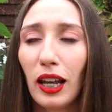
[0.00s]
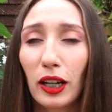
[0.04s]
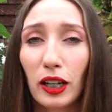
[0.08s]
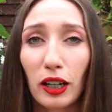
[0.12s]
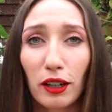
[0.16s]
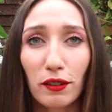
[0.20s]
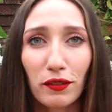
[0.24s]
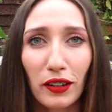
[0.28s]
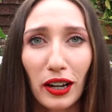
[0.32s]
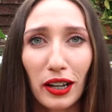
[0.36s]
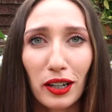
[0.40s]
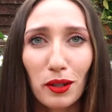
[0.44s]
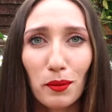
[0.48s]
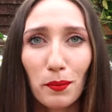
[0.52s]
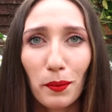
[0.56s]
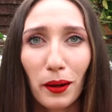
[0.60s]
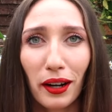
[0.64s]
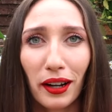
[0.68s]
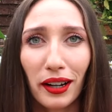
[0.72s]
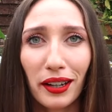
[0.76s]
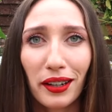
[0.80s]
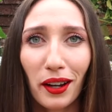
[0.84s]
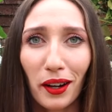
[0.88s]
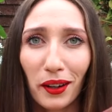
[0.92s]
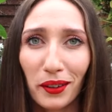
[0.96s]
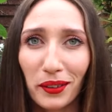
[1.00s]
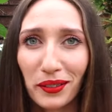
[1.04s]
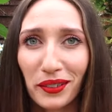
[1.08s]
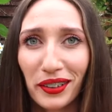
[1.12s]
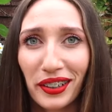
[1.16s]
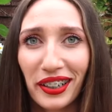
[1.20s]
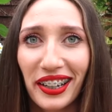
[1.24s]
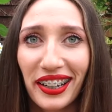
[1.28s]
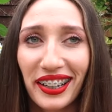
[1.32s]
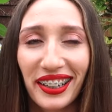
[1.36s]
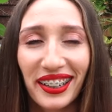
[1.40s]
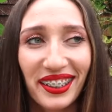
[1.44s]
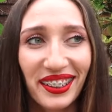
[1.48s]
Like a friend of mine
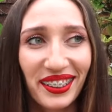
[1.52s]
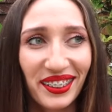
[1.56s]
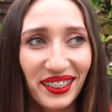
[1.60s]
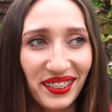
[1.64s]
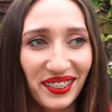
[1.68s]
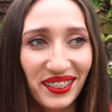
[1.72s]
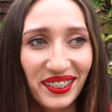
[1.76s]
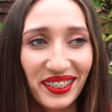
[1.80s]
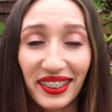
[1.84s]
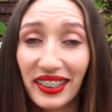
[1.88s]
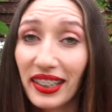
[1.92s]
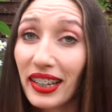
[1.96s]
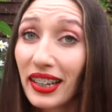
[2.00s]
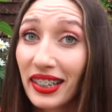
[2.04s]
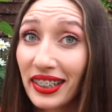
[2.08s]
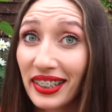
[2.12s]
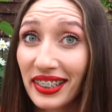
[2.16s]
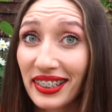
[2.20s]
over in London,